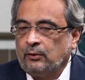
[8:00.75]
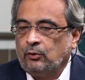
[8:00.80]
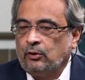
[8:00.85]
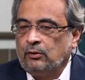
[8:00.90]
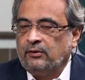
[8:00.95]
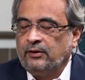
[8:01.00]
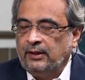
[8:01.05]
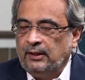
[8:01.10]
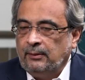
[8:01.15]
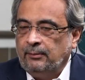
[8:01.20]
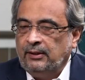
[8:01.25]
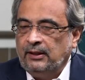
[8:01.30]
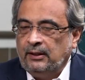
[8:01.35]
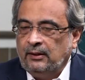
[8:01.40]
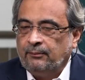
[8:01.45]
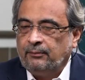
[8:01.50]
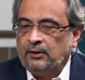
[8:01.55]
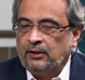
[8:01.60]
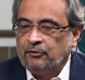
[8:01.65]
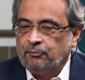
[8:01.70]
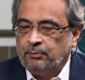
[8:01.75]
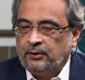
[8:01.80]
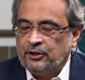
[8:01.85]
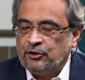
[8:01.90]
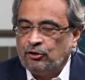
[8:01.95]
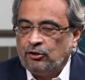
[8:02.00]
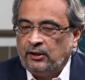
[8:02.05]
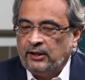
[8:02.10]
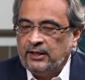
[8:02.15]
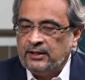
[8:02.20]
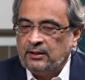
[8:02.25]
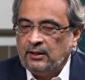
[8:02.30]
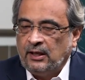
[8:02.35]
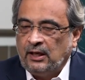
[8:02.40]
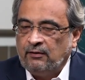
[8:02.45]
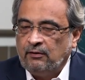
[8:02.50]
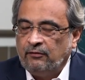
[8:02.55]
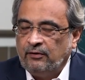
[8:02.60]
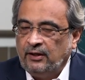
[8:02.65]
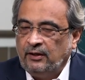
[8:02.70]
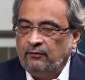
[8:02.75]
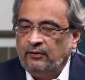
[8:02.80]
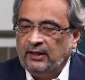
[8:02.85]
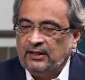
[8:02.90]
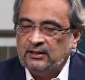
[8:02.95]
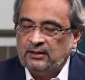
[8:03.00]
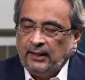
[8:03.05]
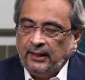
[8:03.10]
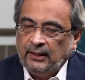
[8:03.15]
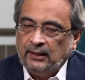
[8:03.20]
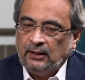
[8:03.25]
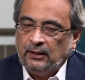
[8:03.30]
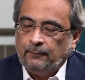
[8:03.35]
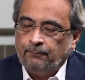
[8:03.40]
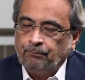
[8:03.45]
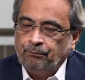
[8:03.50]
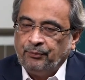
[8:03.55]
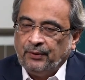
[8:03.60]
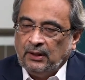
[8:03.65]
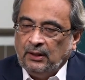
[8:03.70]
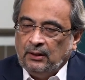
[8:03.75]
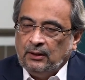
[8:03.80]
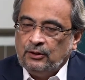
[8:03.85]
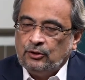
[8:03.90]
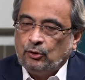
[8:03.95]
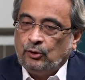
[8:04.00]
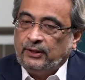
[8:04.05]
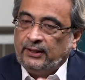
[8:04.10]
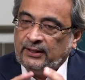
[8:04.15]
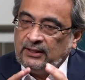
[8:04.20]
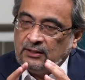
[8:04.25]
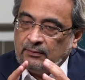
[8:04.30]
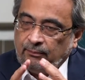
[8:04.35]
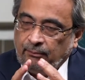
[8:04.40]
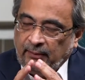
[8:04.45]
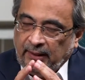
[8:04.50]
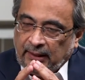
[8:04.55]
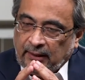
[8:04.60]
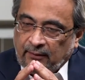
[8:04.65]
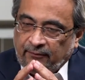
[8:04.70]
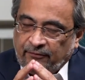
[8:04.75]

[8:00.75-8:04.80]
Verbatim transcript: could really be pressurized and have a very weak psyche. So yes, make